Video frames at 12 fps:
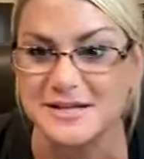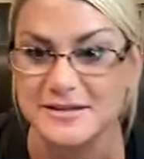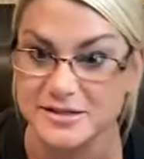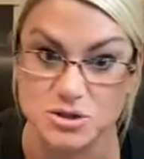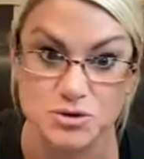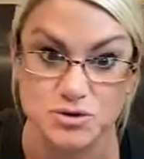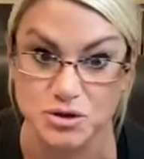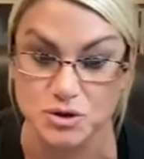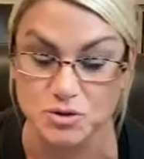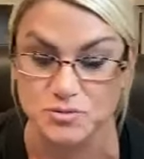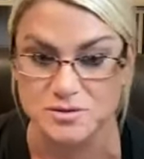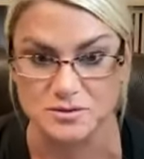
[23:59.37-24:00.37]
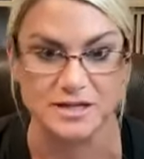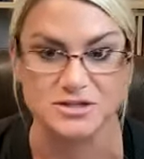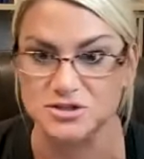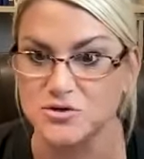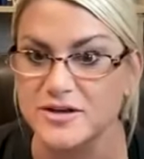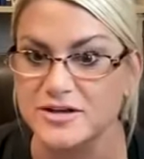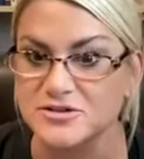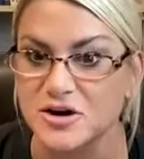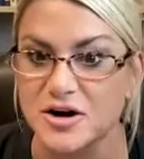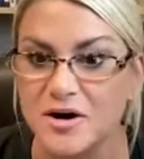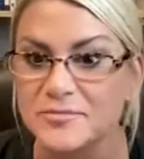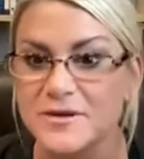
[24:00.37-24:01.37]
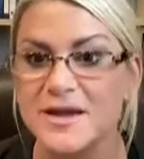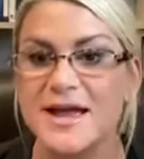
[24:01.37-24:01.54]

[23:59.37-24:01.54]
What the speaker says: Let's do Zooms. Let's do this, girl.